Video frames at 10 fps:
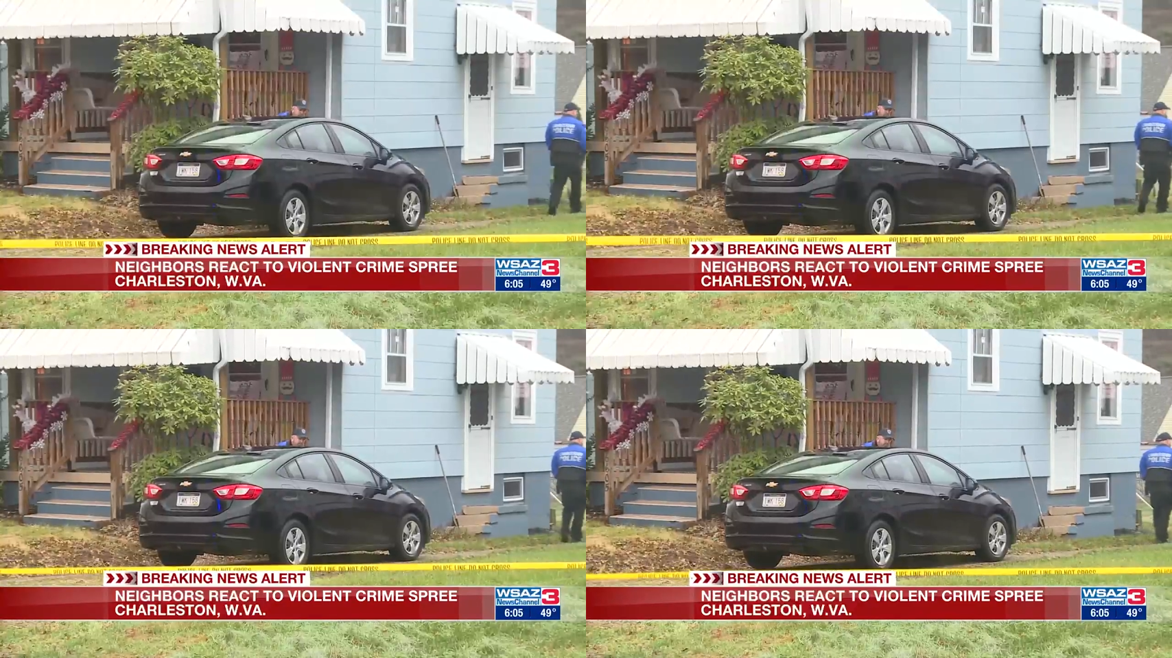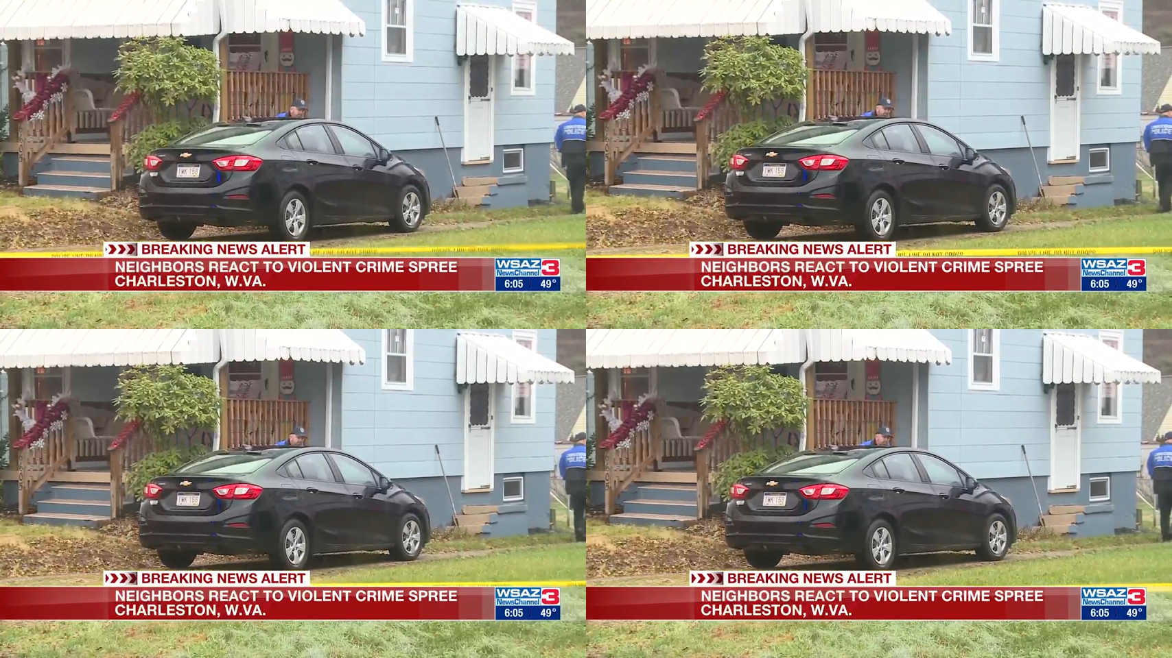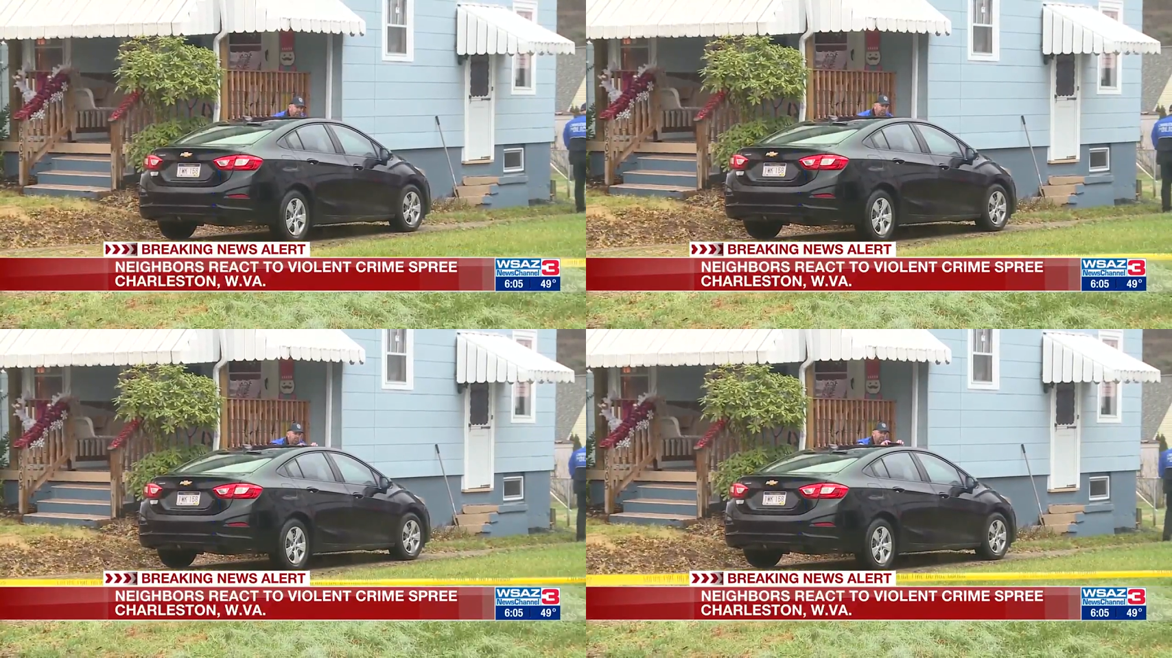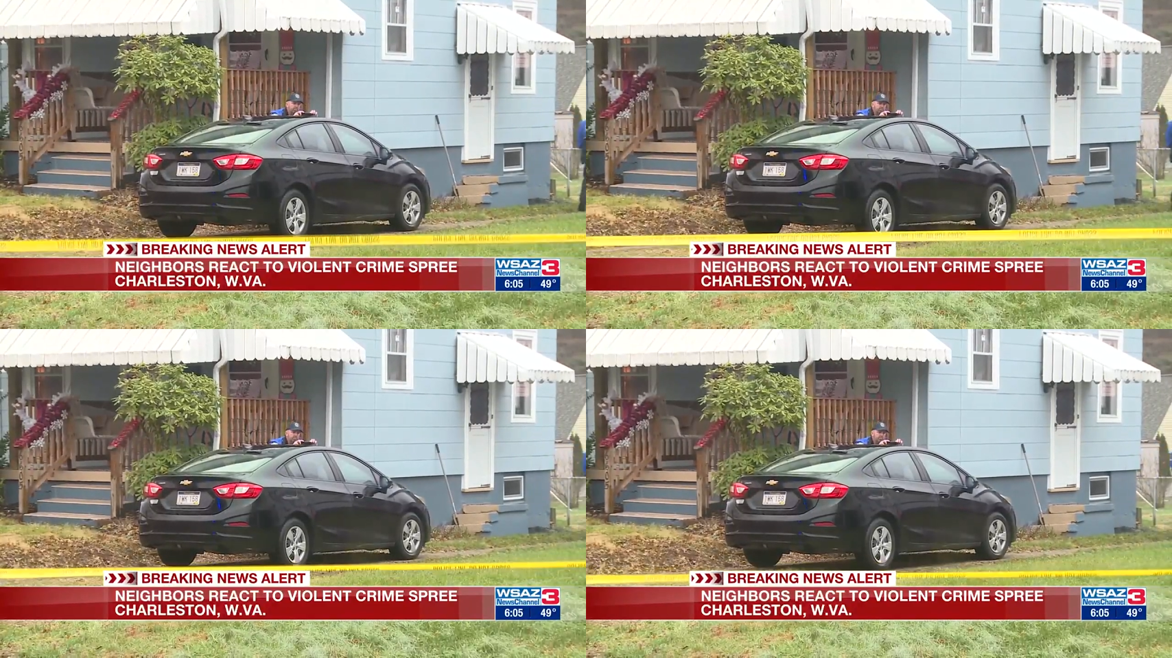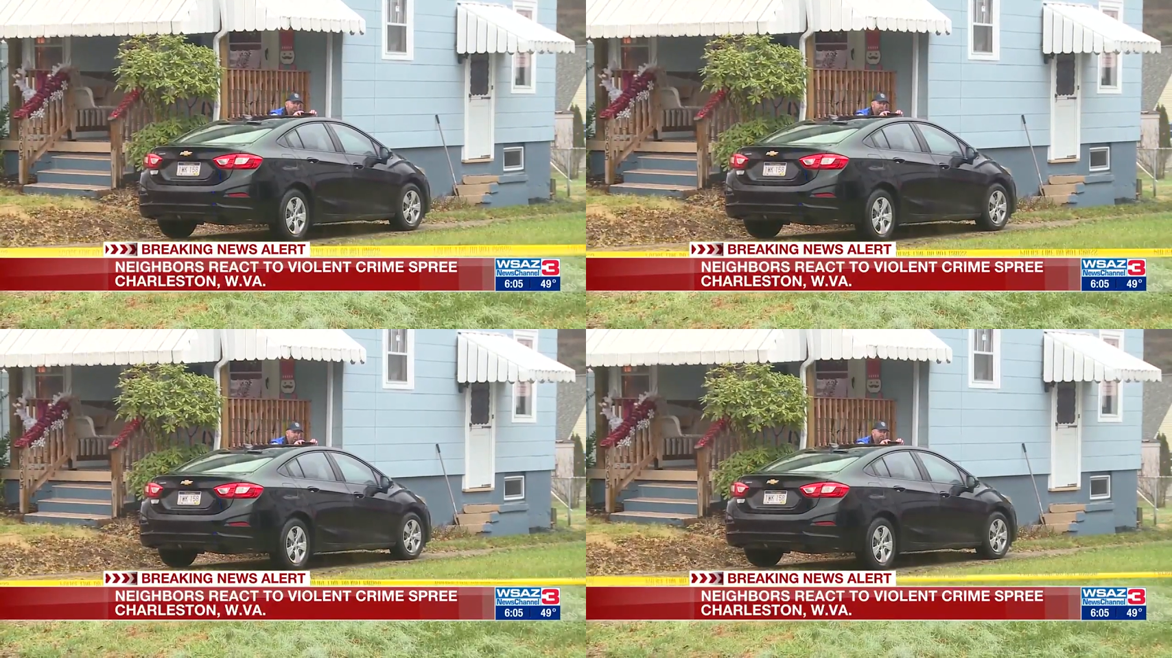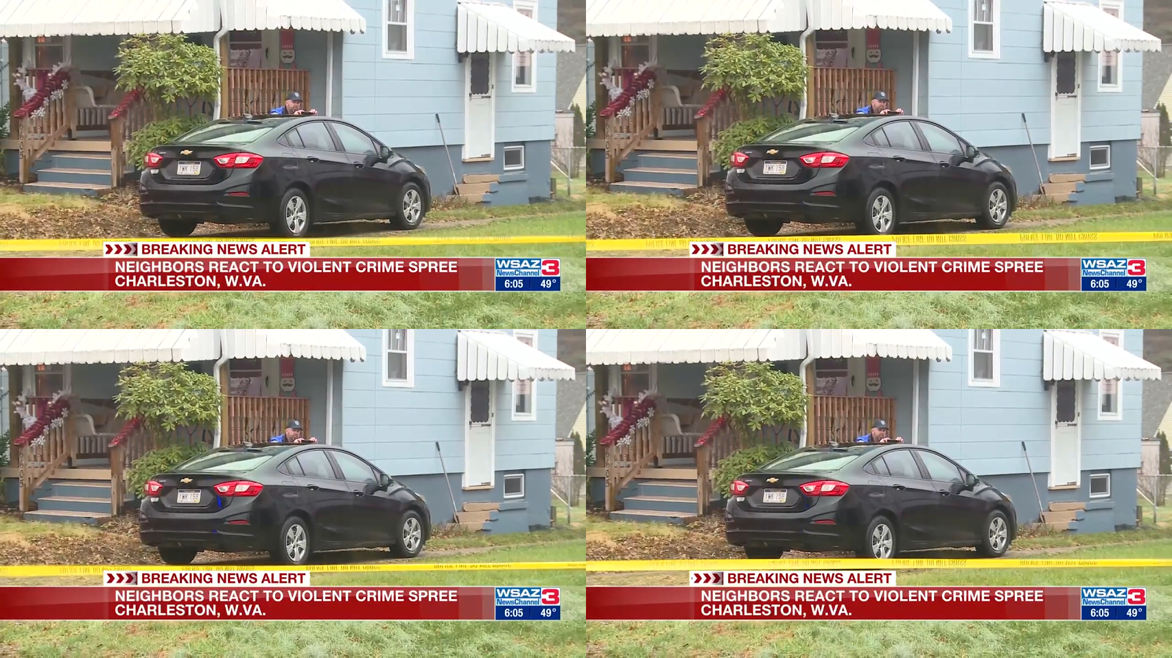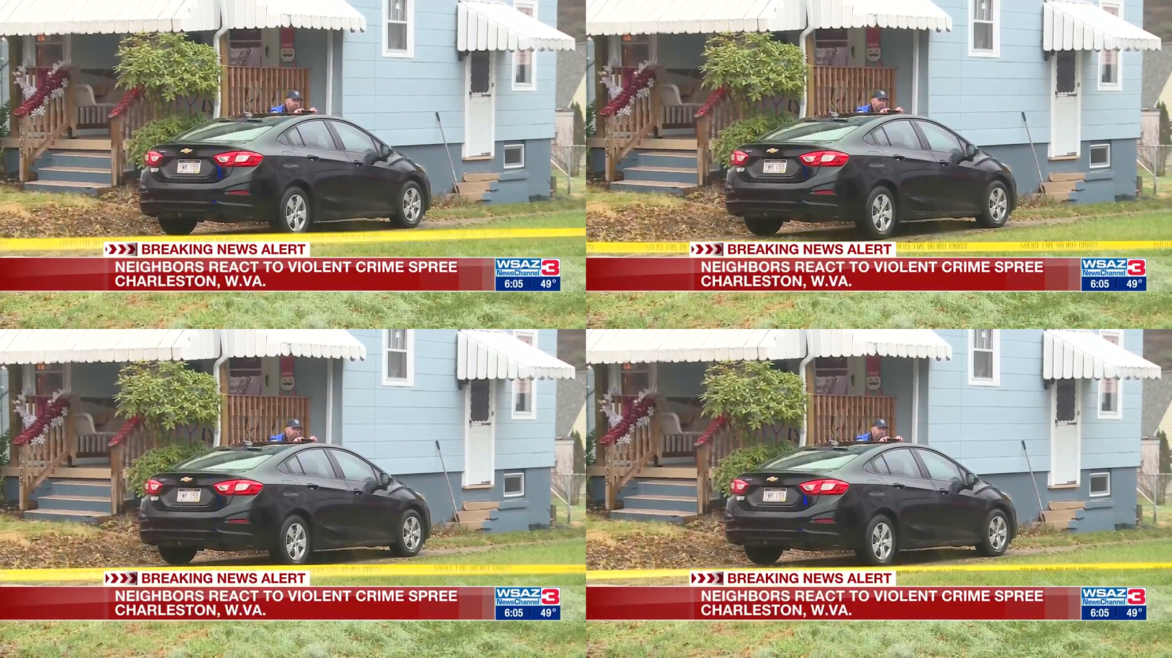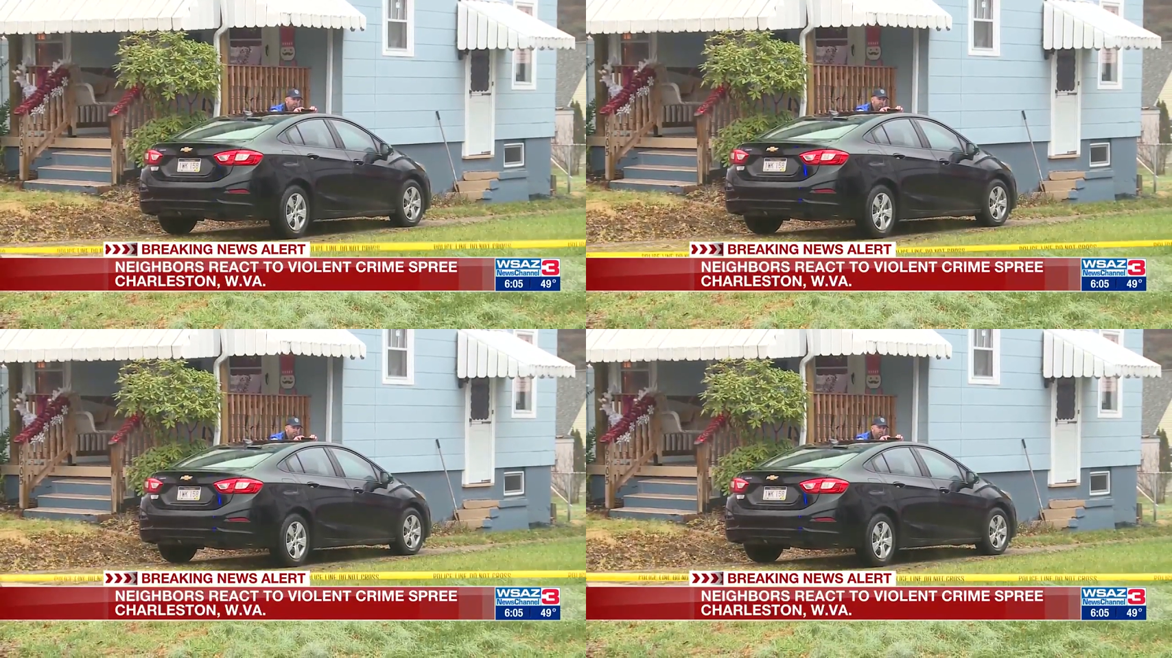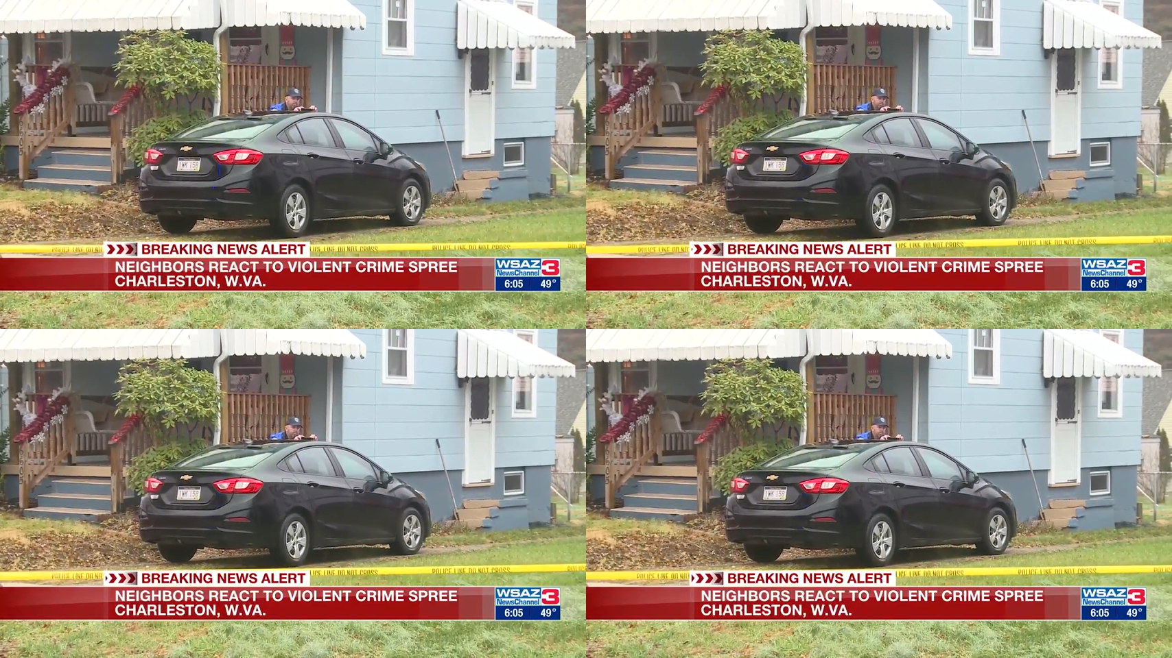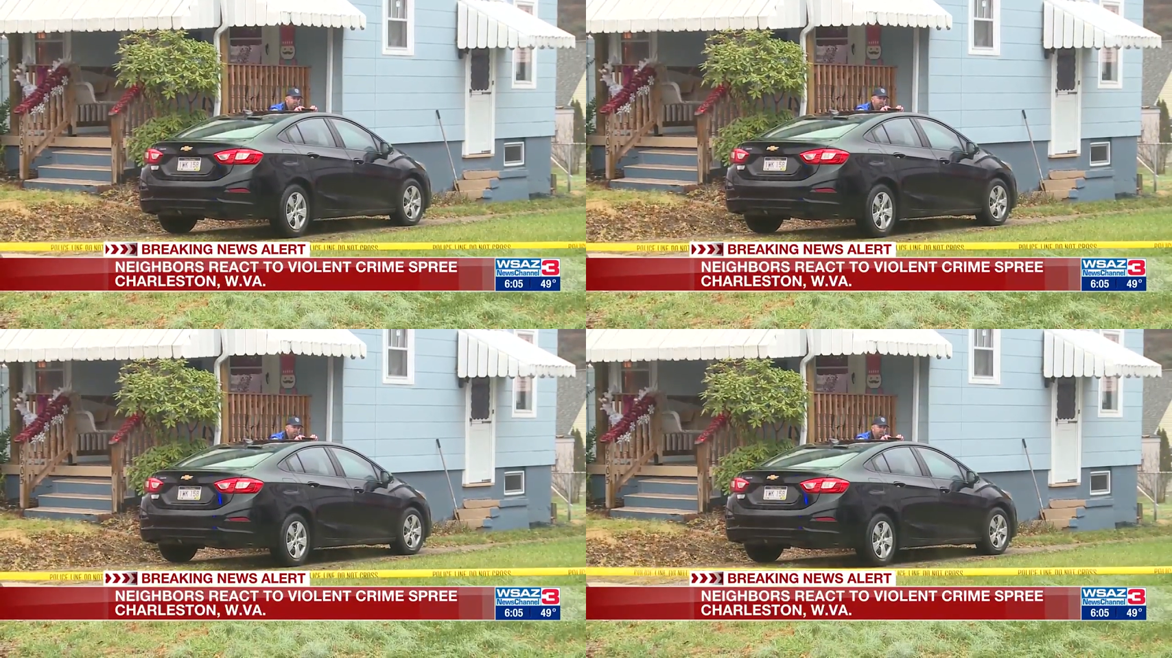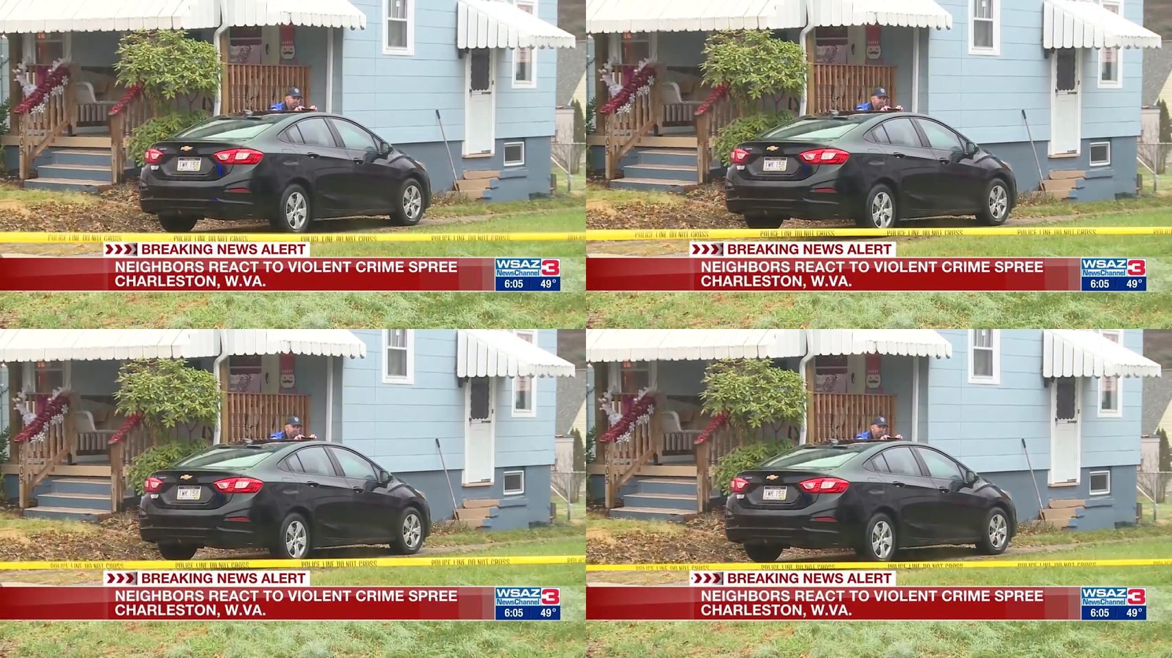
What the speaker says: [unreadable: no face in view]